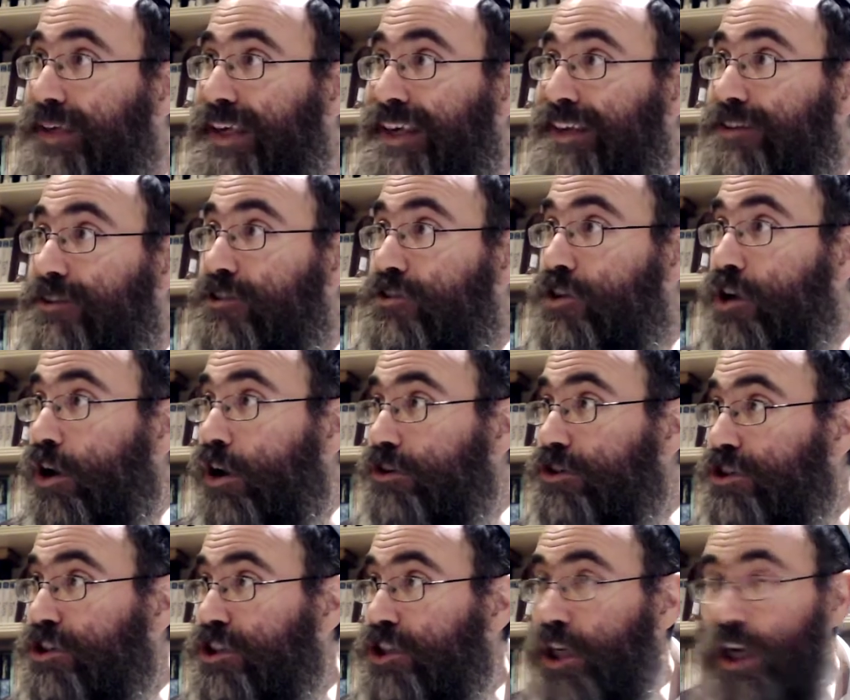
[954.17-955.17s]
It's
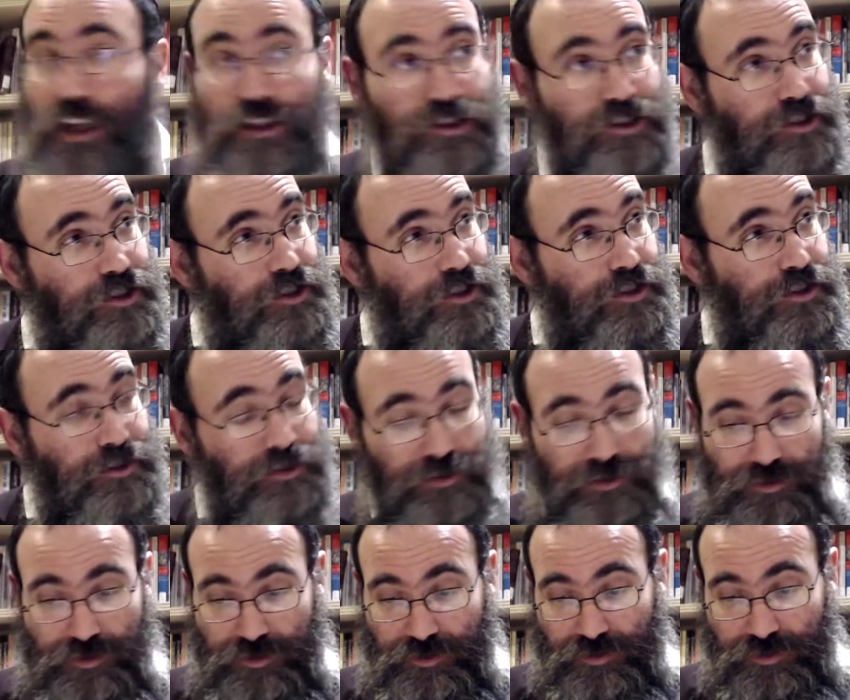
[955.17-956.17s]
not just
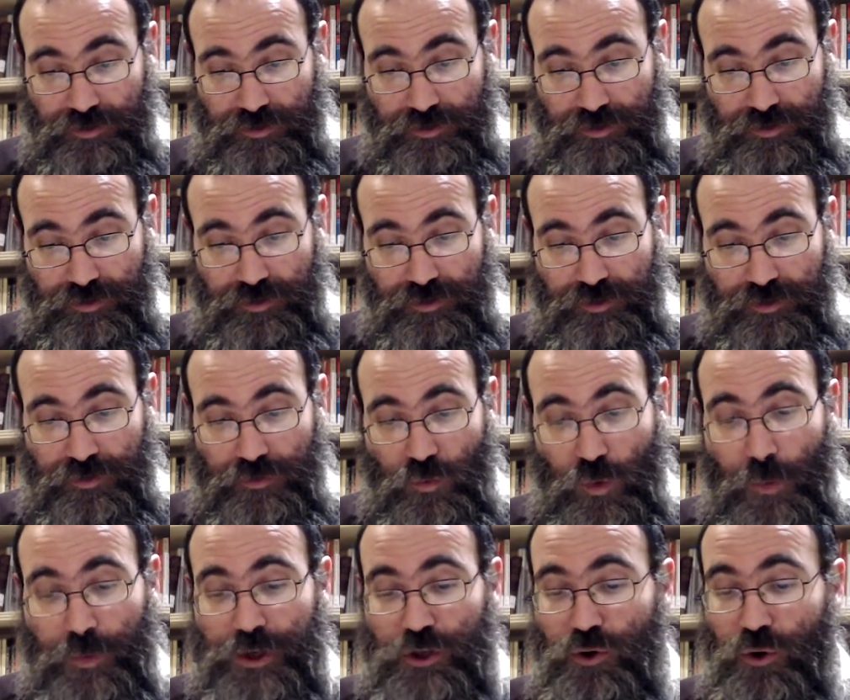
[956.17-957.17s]

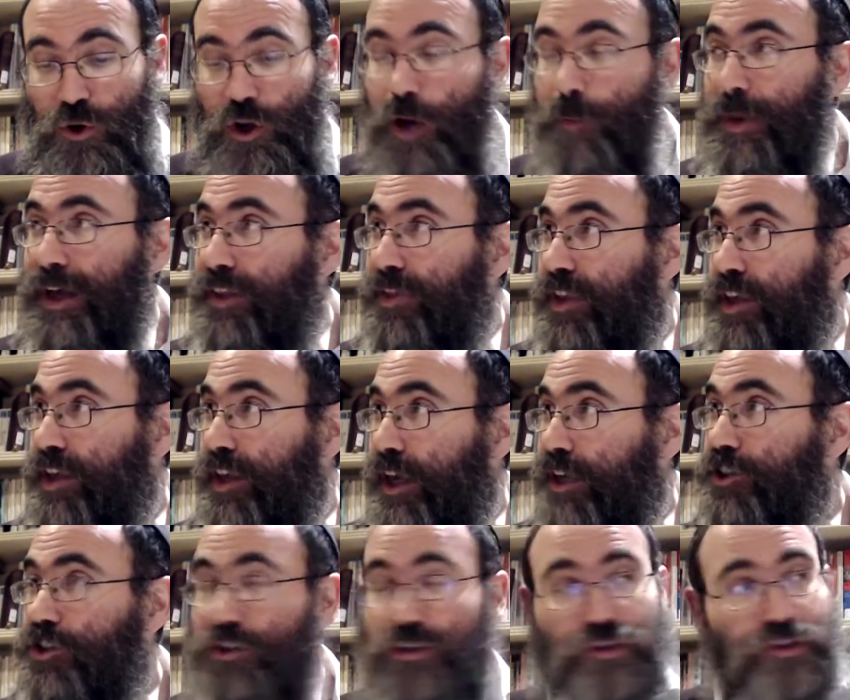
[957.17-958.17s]
when we talk about the
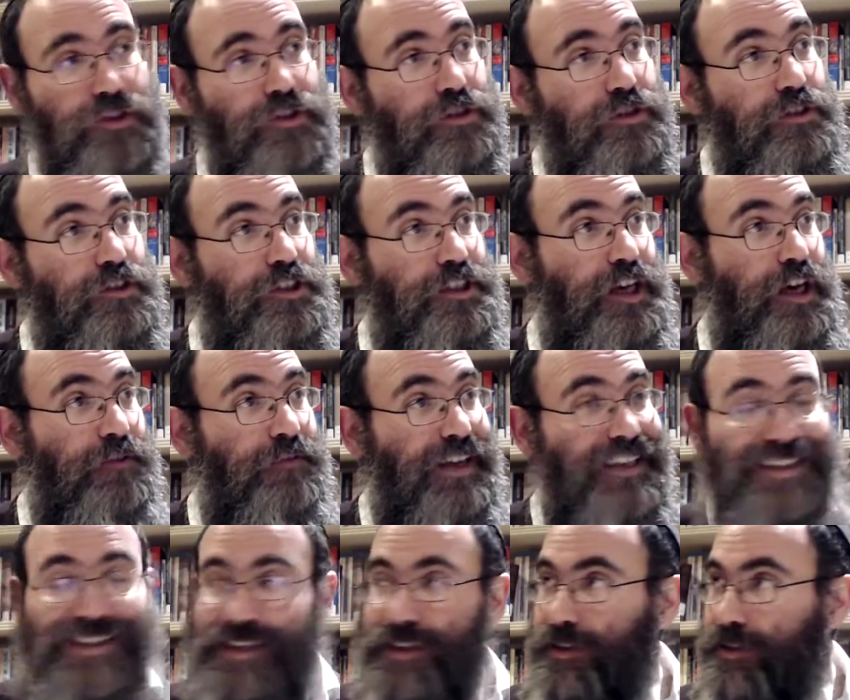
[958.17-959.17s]
yeshus, say
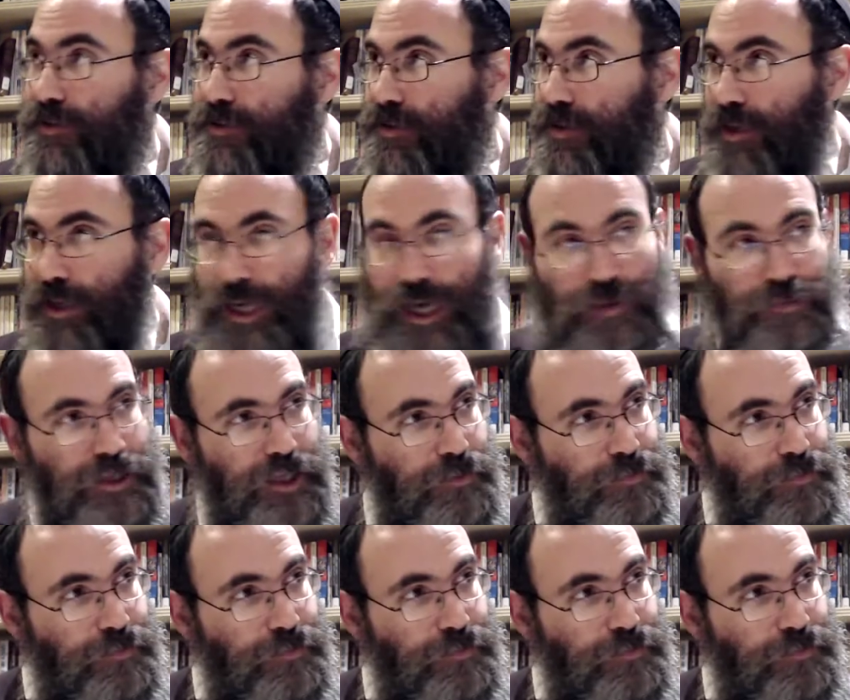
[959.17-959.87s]
about Atzilus, legabi